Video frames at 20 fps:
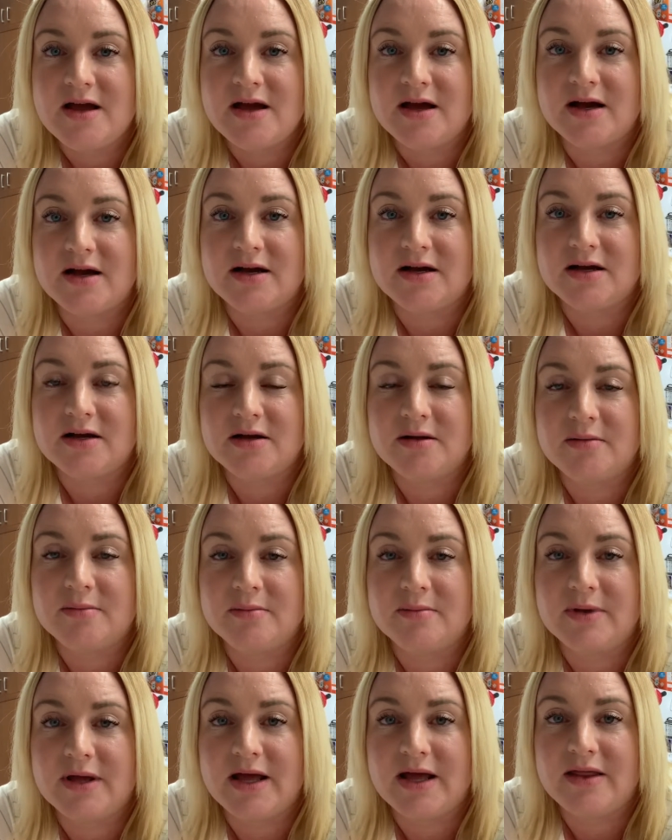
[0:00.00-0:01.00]

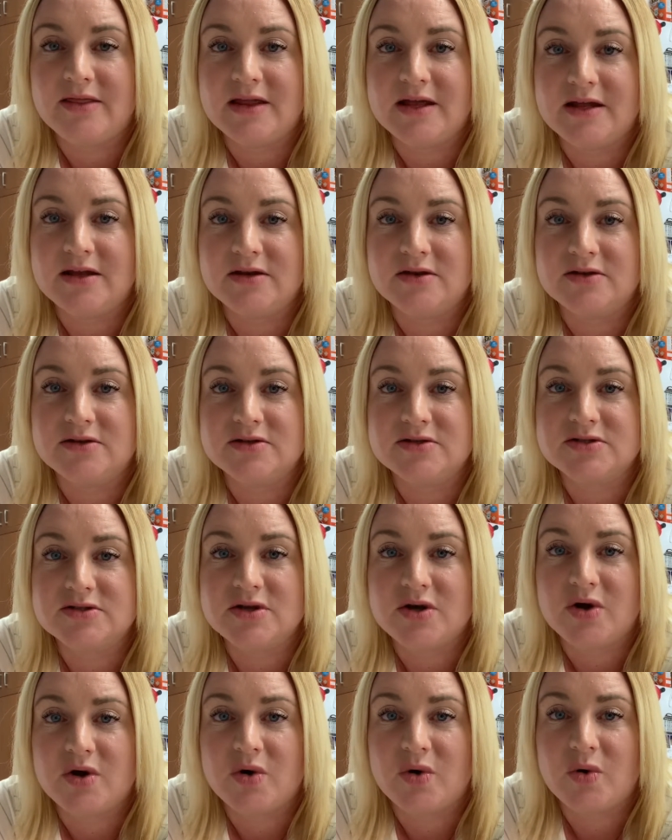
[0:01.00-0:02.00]
And then,
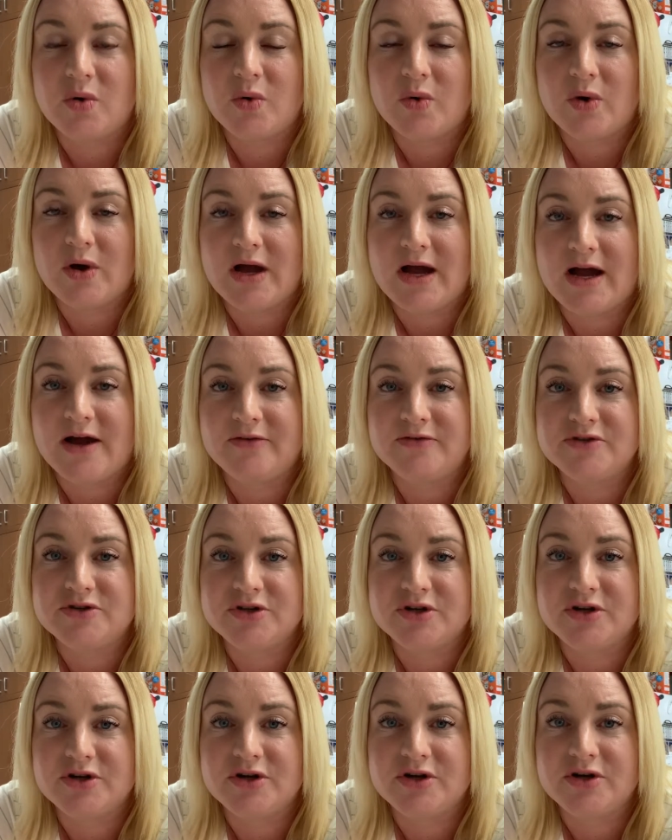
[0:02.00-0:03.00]
so
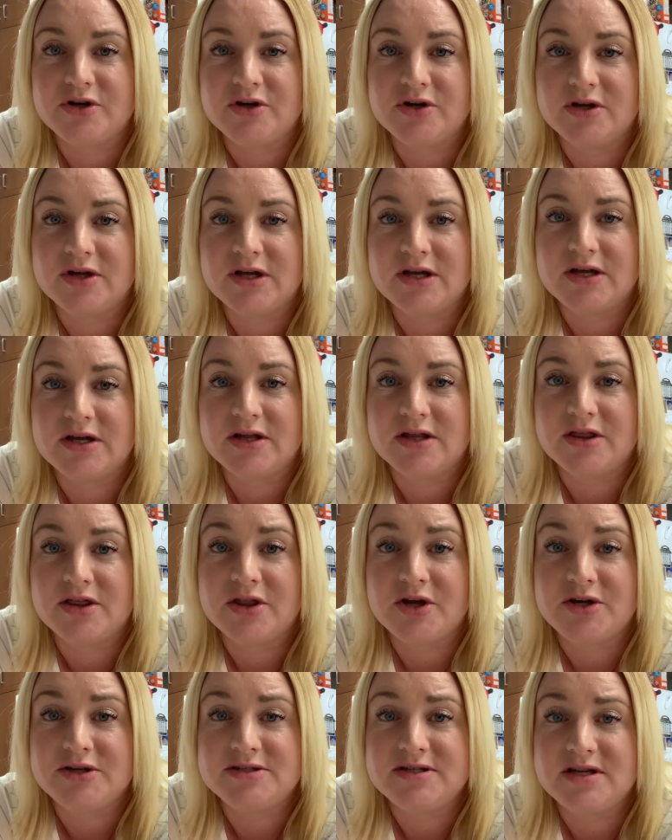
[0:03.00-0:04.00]
after
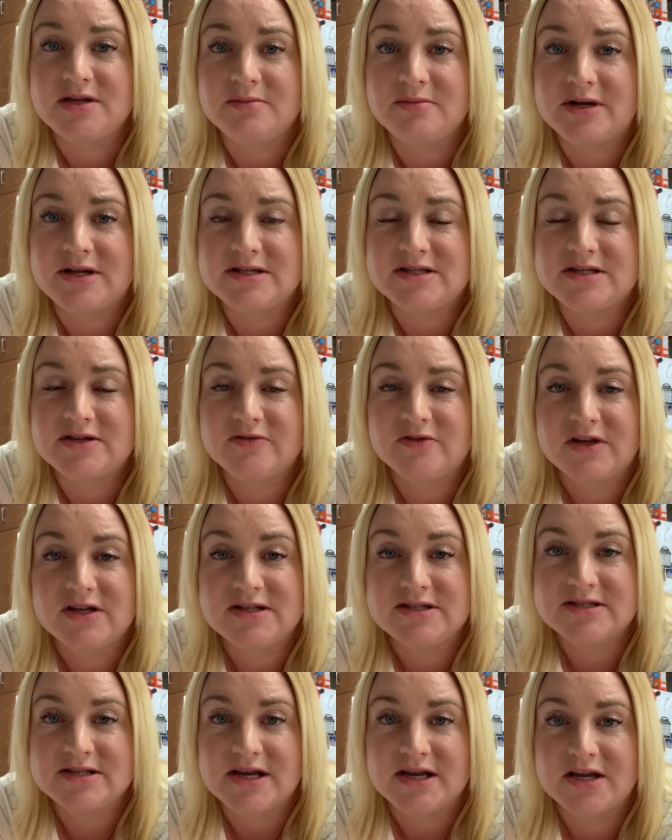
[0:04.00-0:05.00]
13 months of
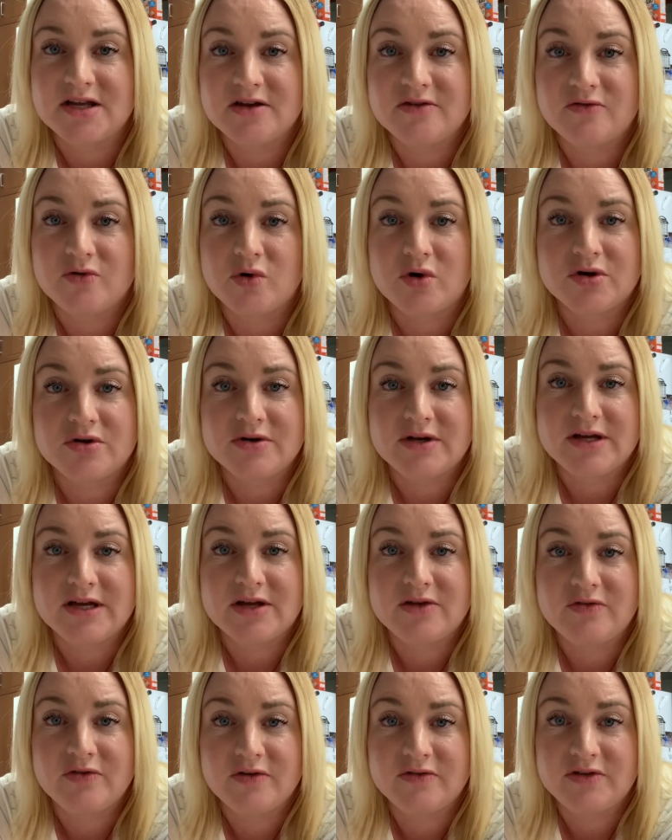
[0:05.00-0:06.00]
consecutive
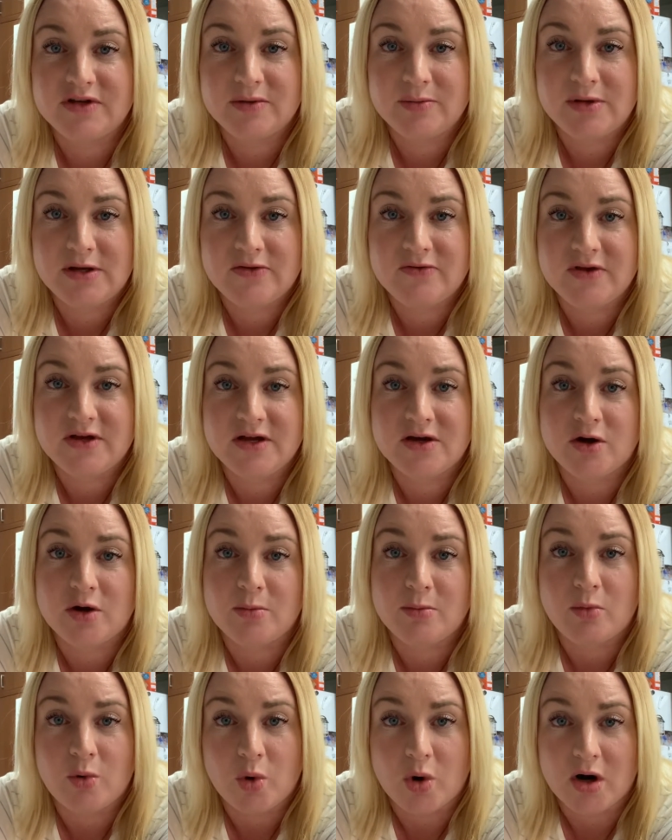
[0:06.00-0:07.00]
ordering 50 PV or
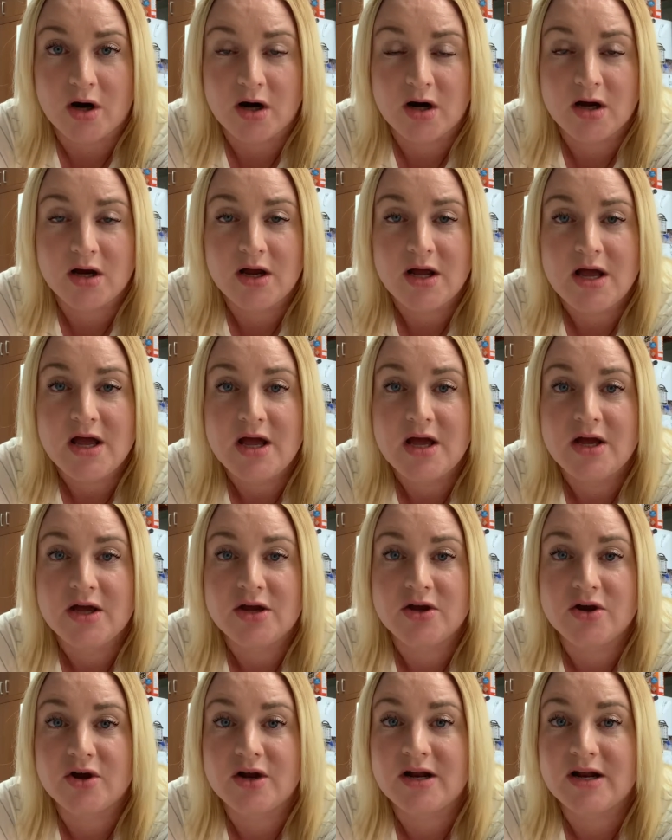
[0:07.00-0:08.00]
more,
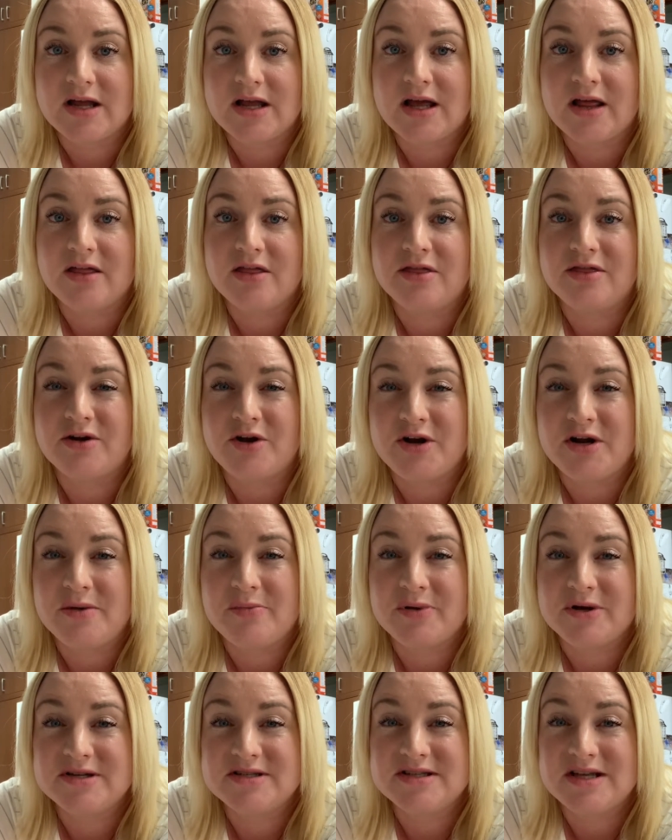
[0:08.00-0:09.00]
you're going to get
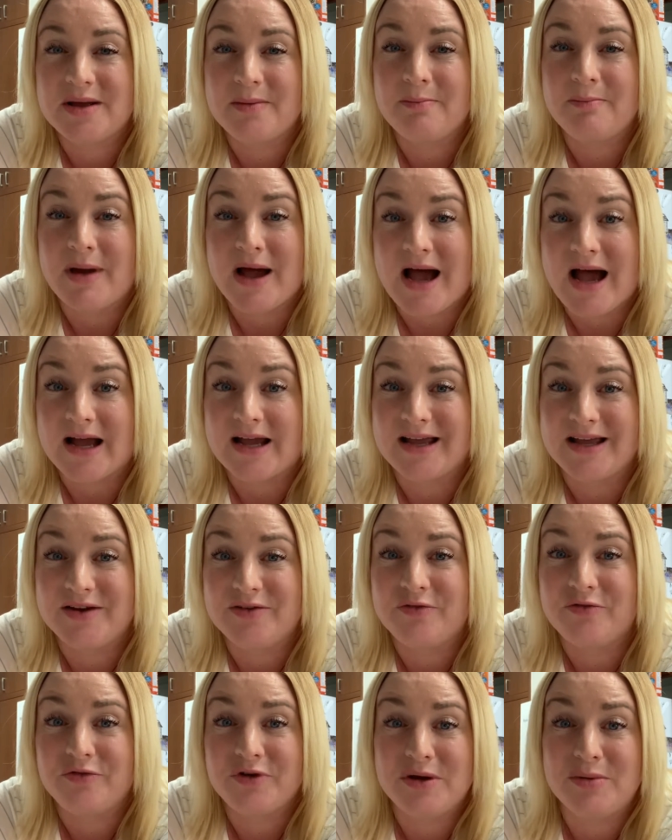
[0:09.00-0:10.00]
30% back in
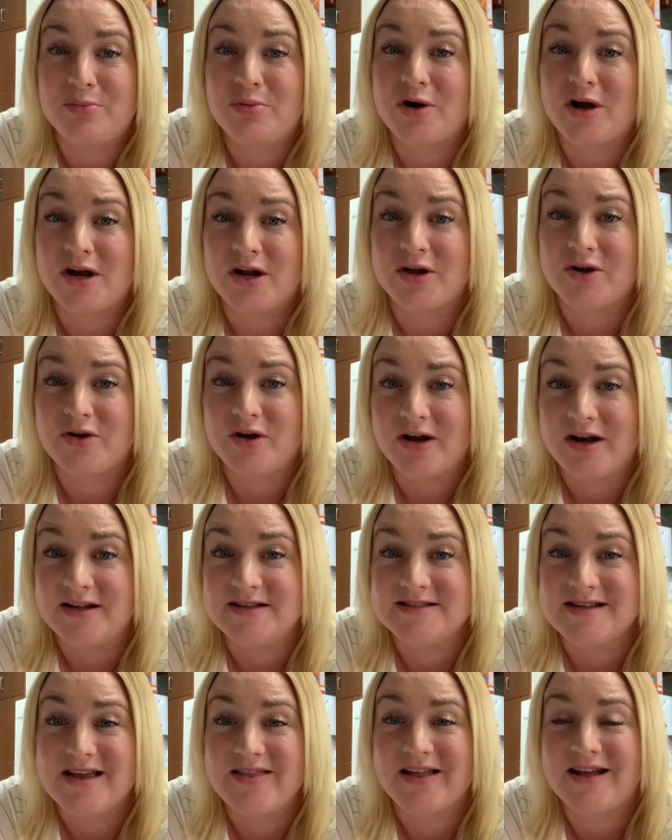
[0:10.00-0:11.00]
free product
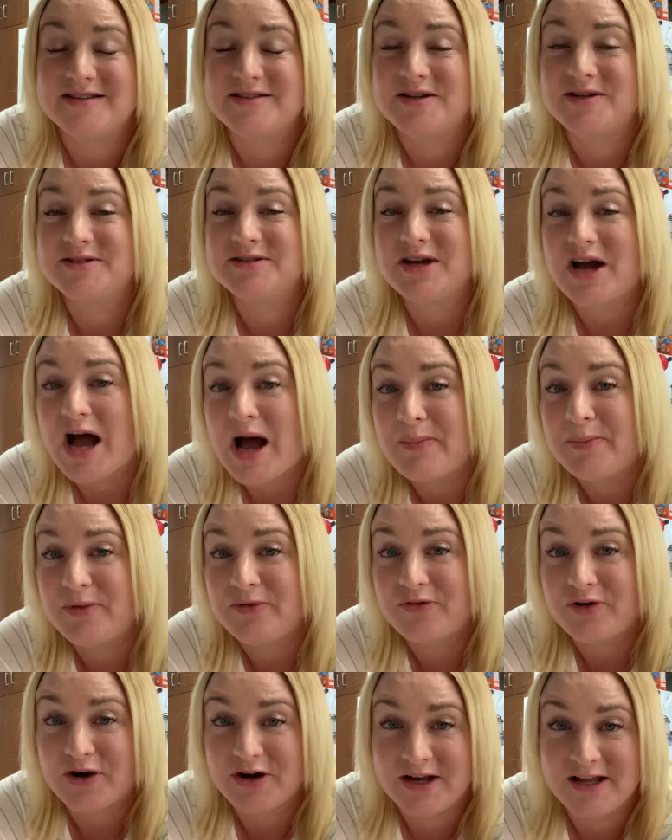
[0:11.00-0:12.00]
credits. And that's on top
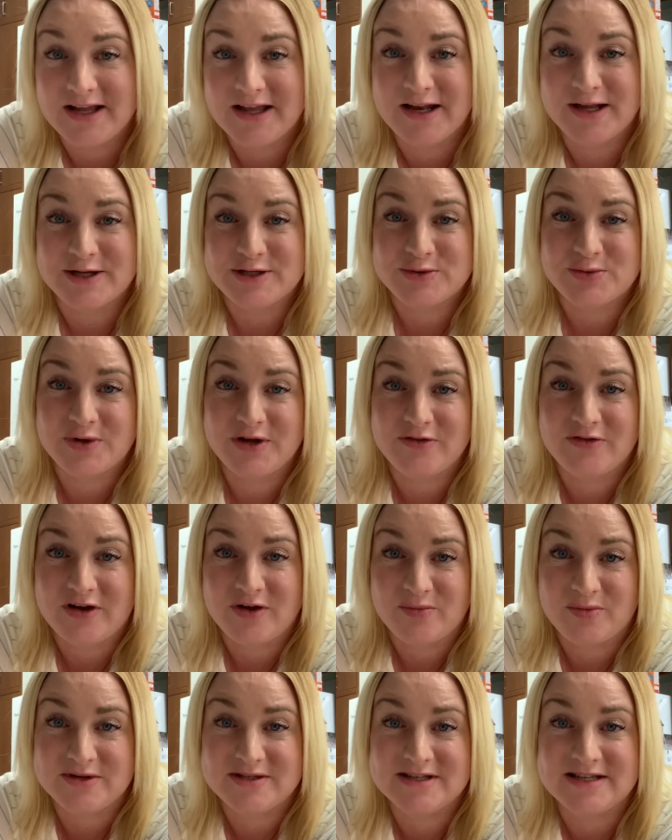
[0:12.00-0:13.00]
of already getting a
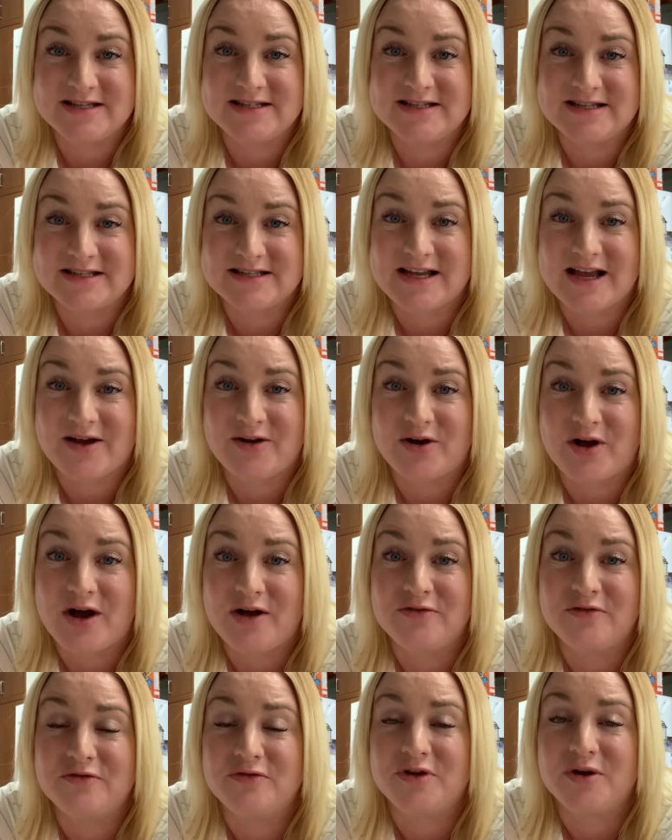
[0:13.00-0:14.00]
25% discount
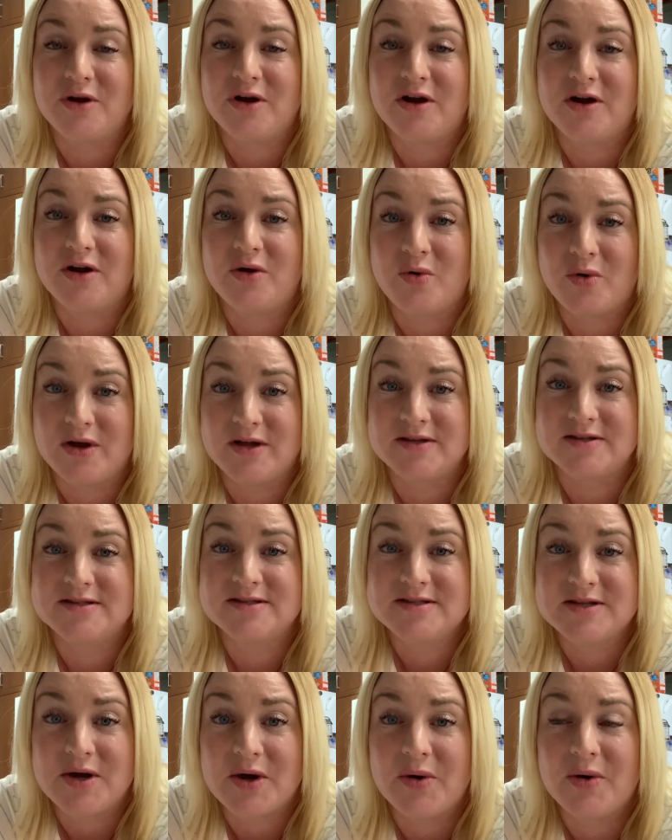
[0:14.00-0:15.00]
off of your oils.
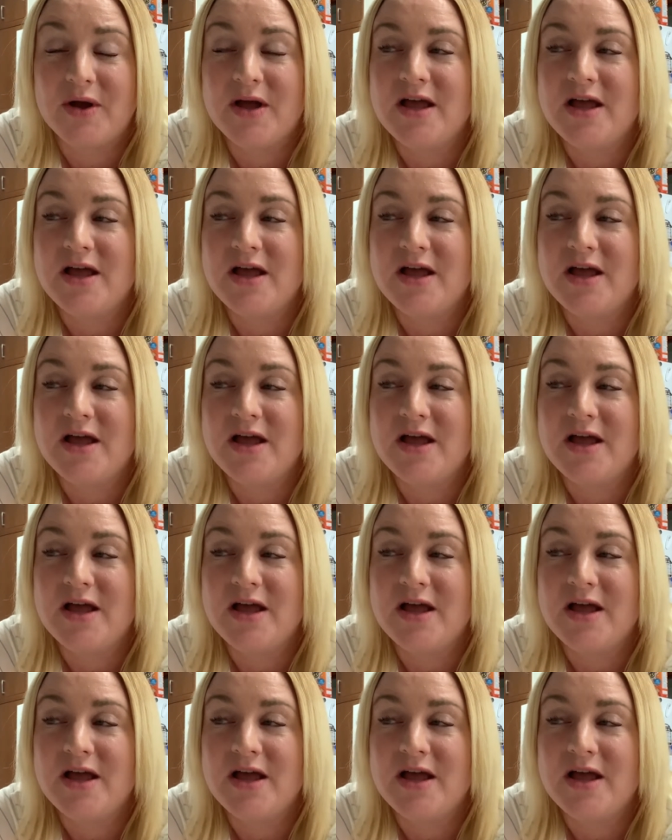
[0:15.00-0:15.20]
So